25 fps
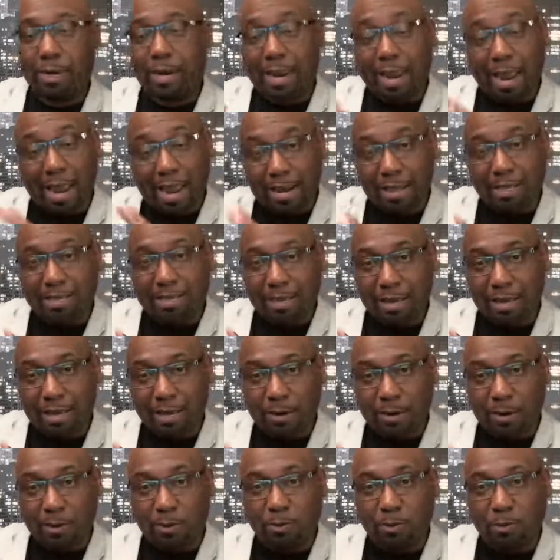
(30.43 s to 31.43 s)
anything
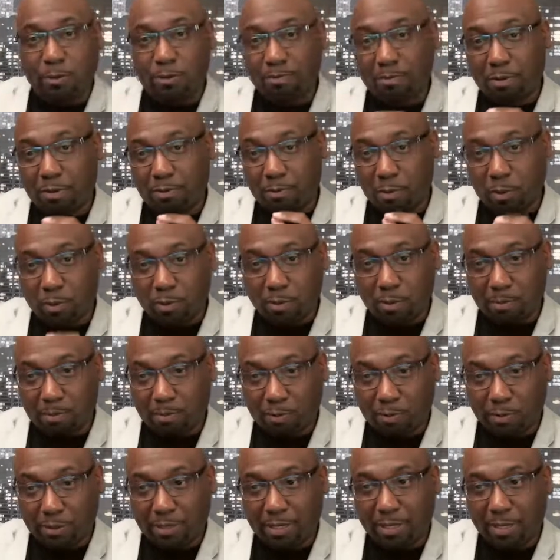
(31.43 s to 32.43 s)
goes, but most
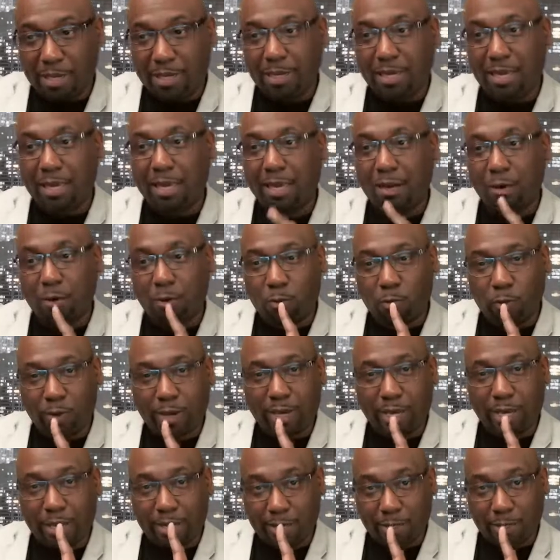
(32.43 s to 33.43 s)
importantly,
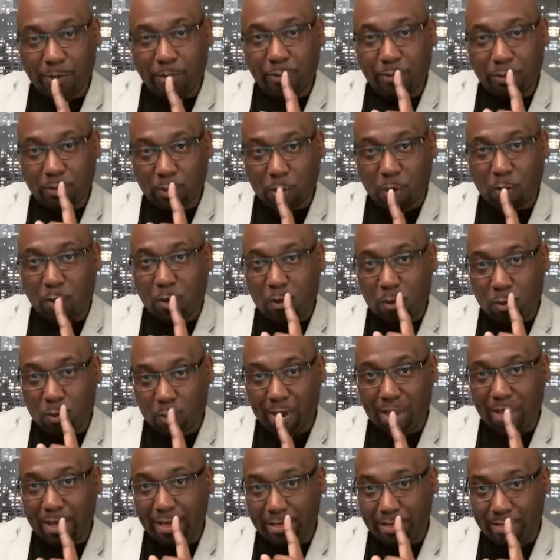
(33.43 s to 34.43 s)
we don't go
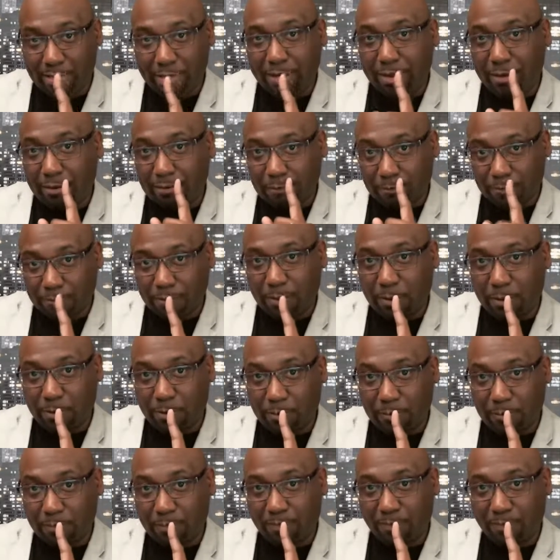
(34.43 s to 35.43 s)
with the flow.
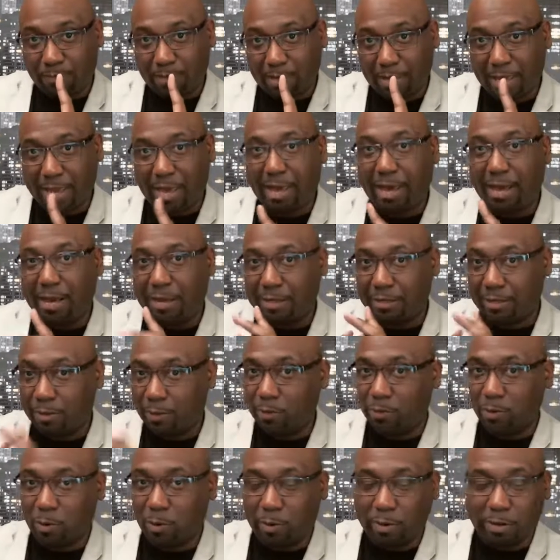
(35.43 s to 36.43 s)
Yeah,
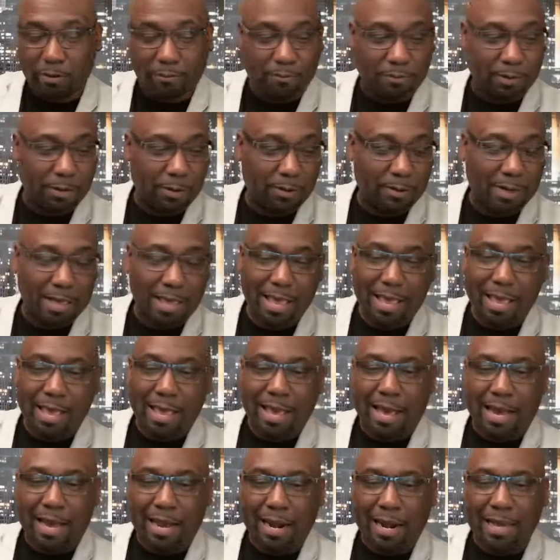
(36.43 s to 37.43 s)
don't go with the flow.
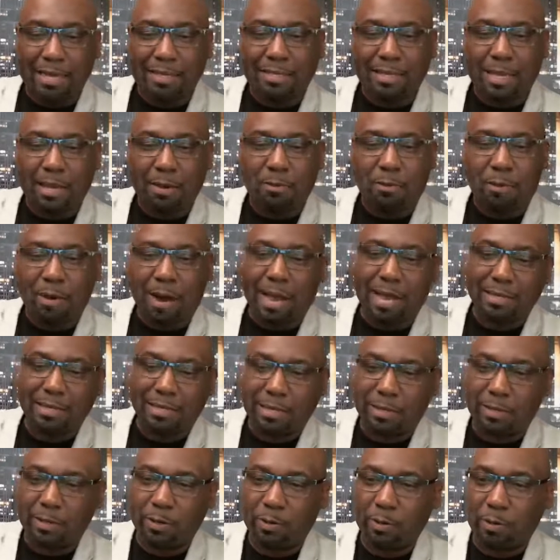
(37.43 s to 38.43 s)
And I say why I
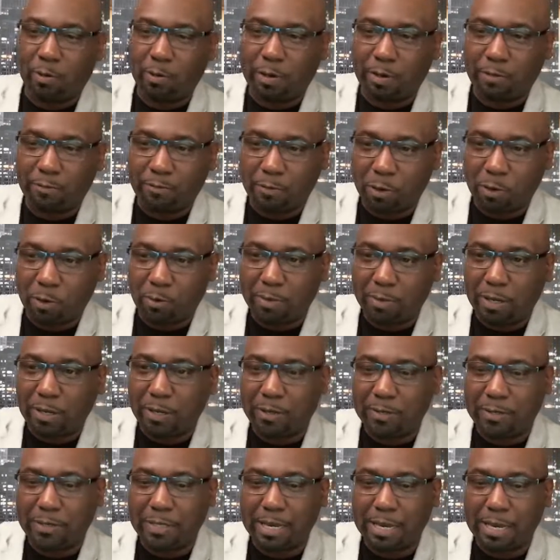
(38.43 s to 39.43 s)
say don't go with the flow
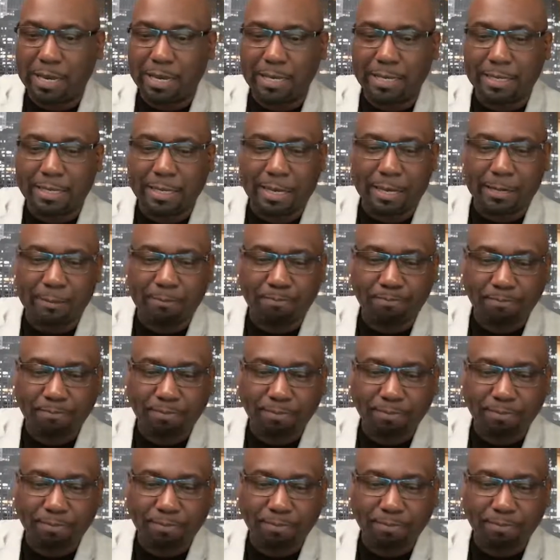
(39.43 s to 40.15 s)
because it's a